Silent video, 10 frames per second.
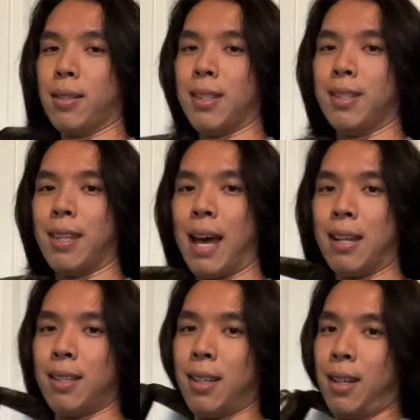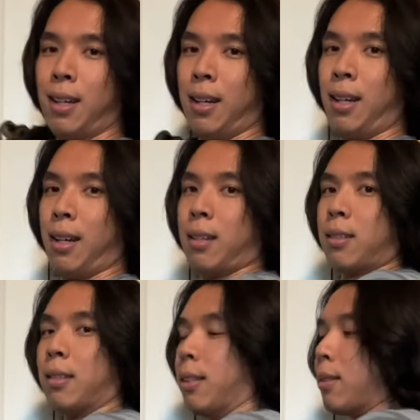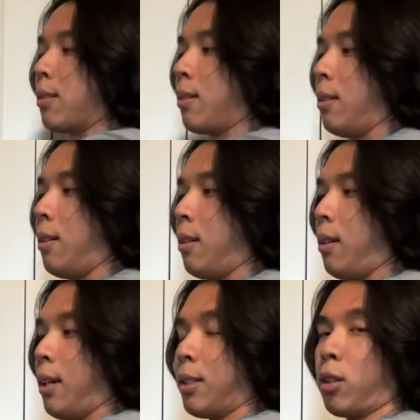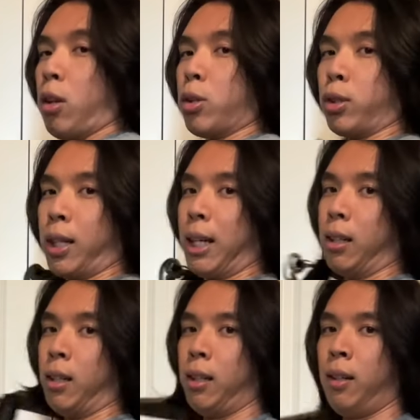is that since it's closer here,